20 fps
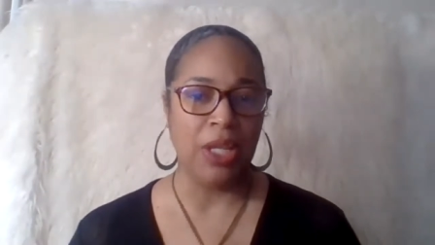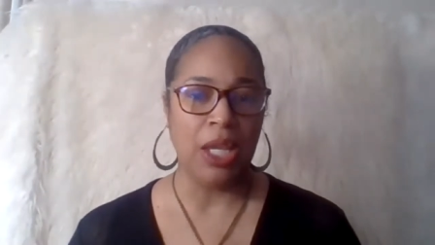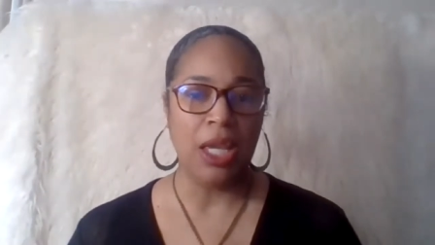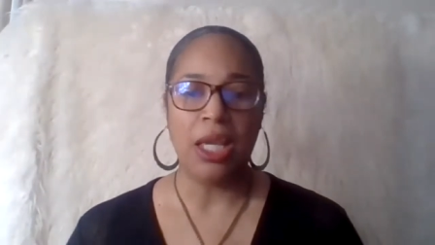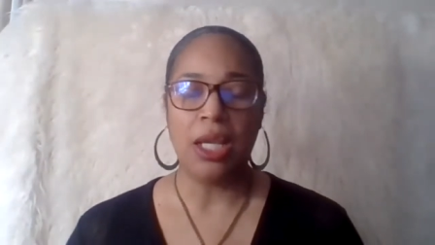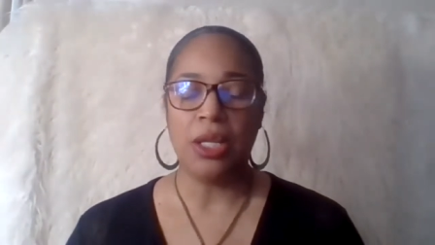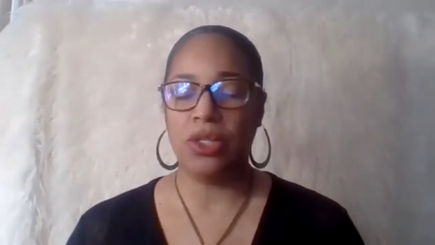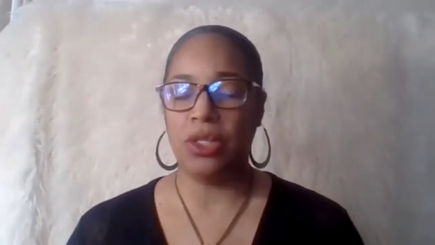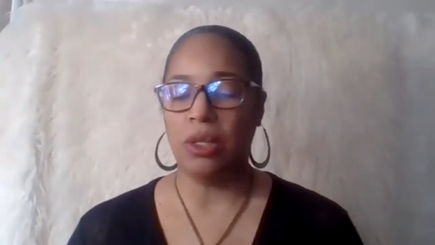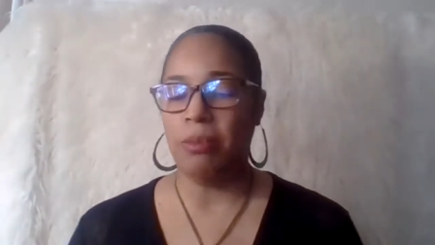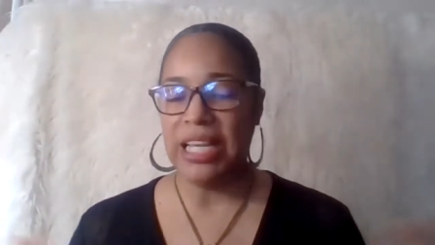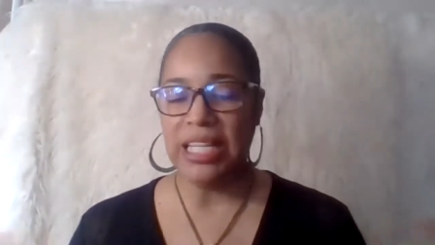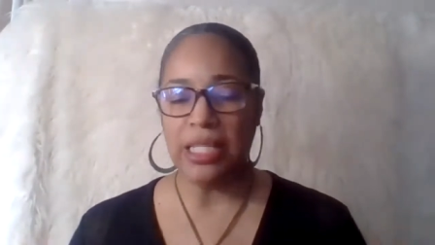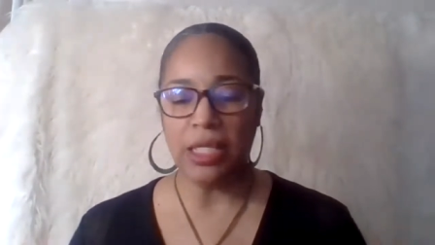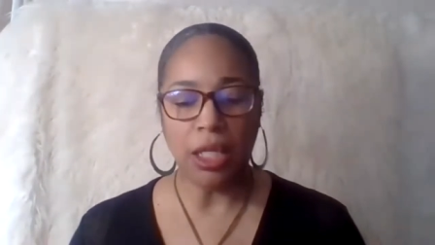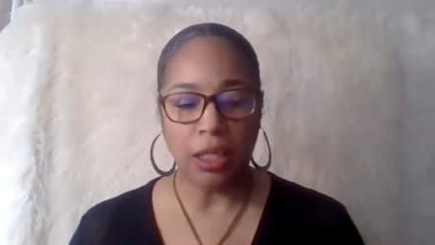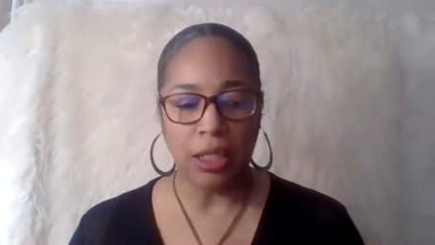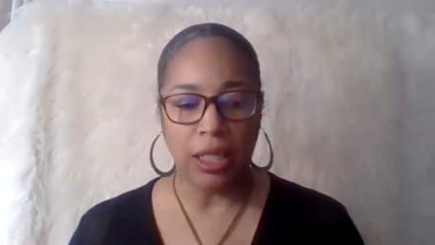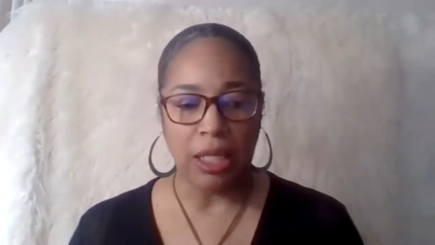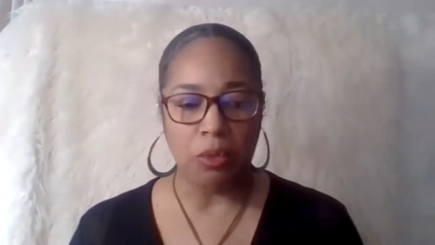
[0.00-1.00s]
So
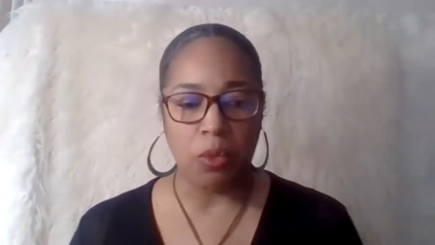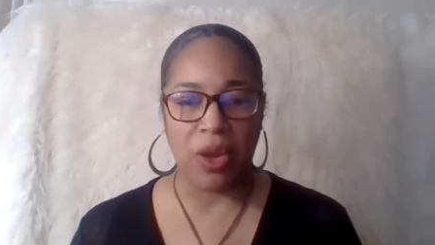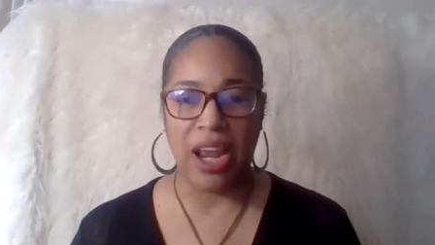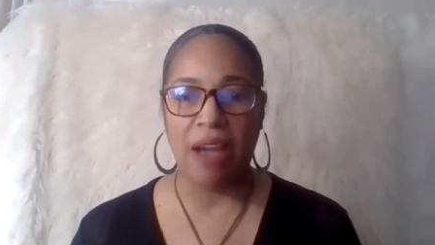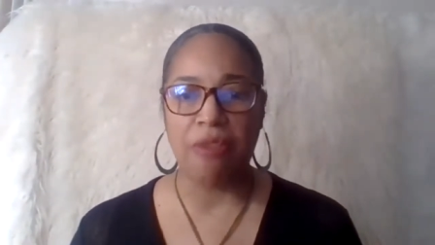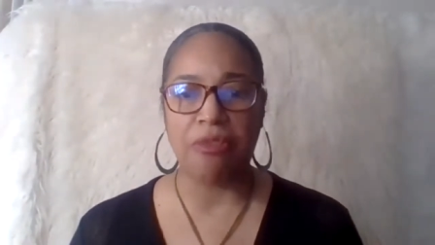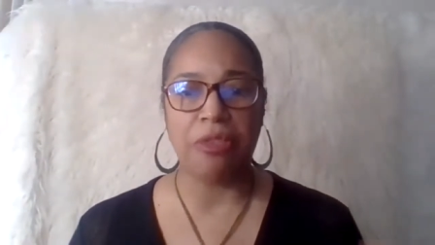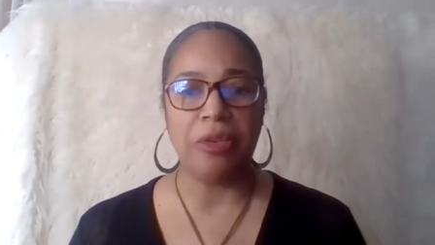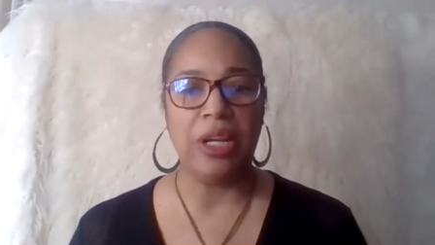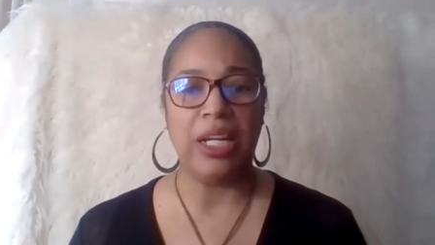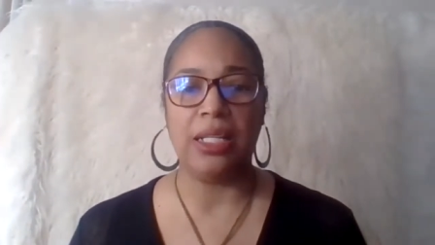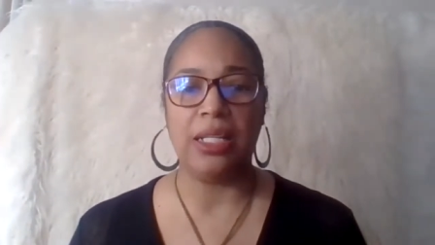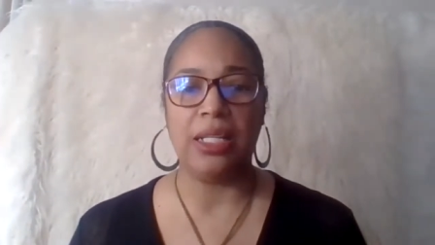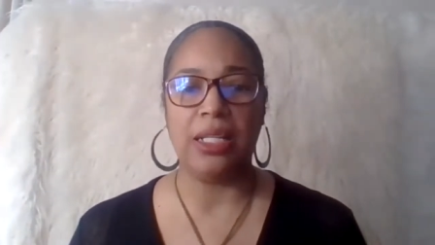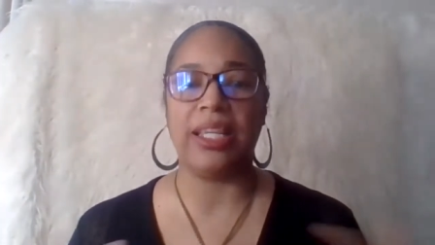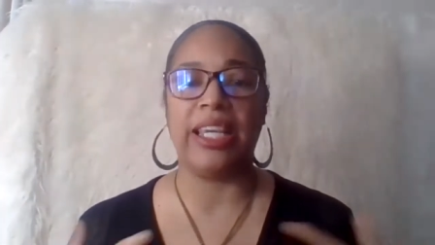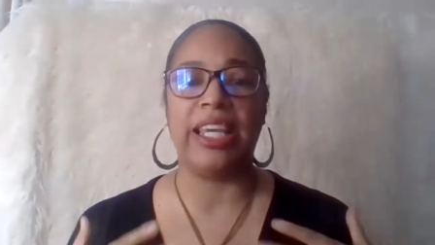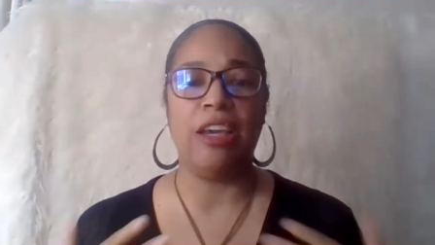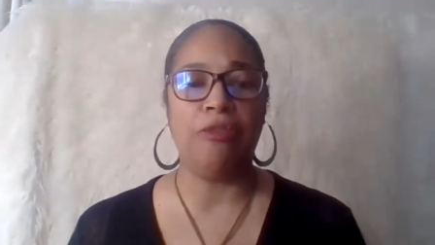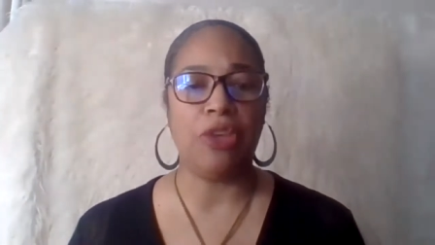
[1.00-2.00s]
basically, whatever it is,
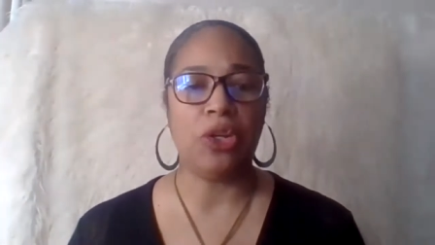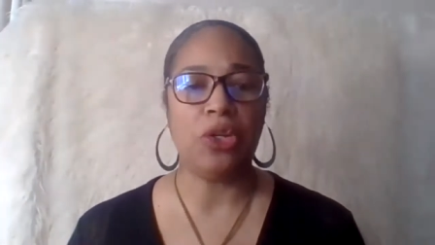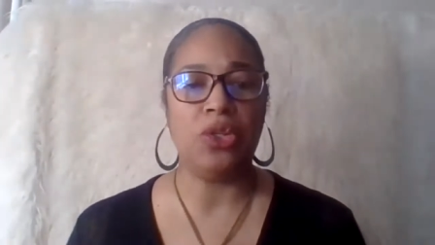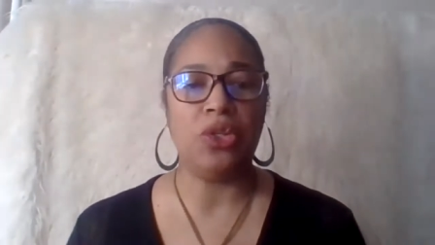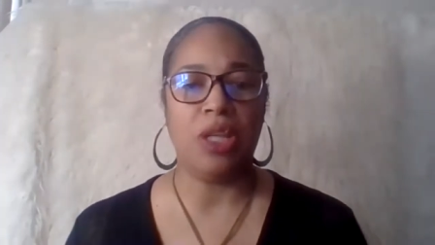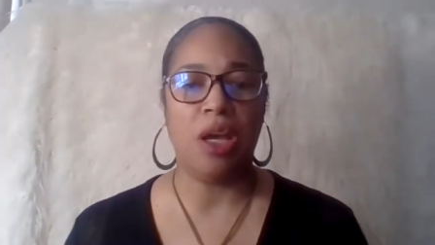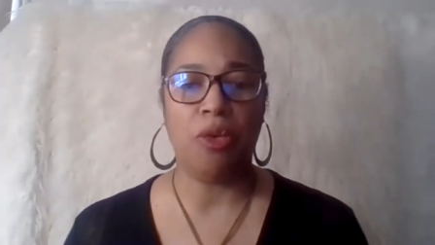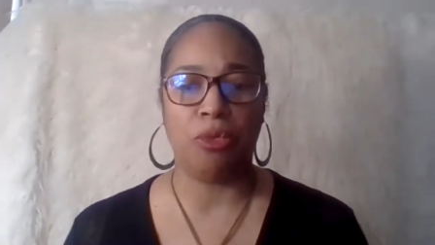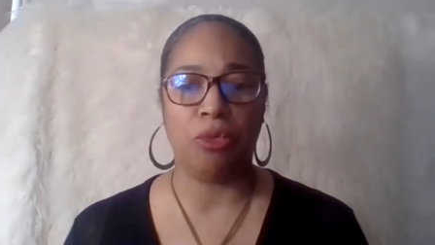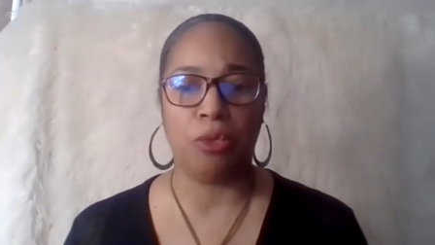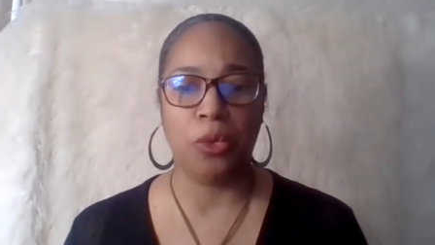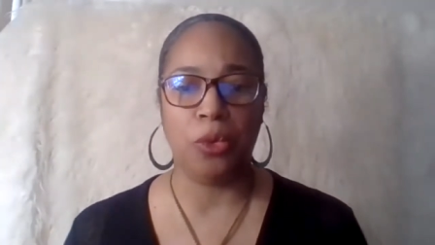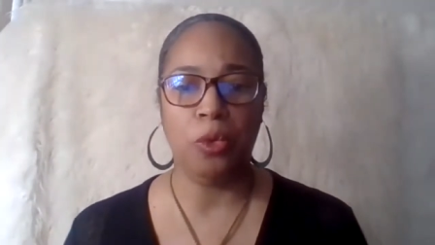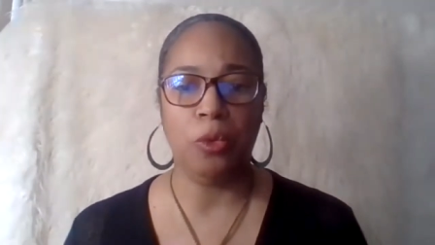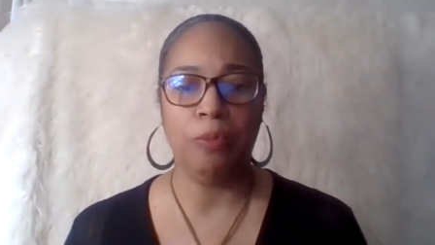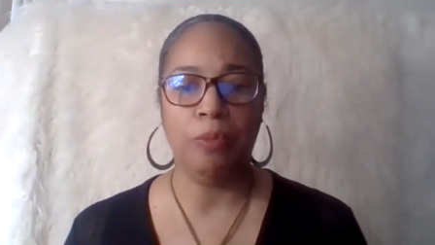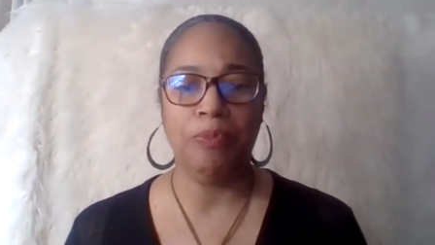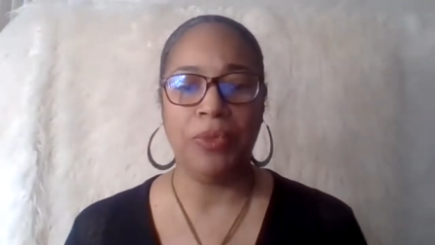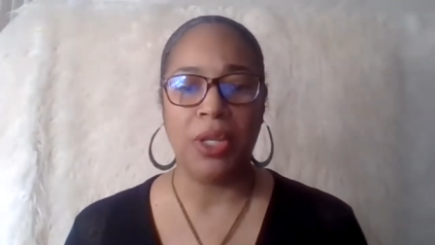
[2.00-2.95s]
give yourself room,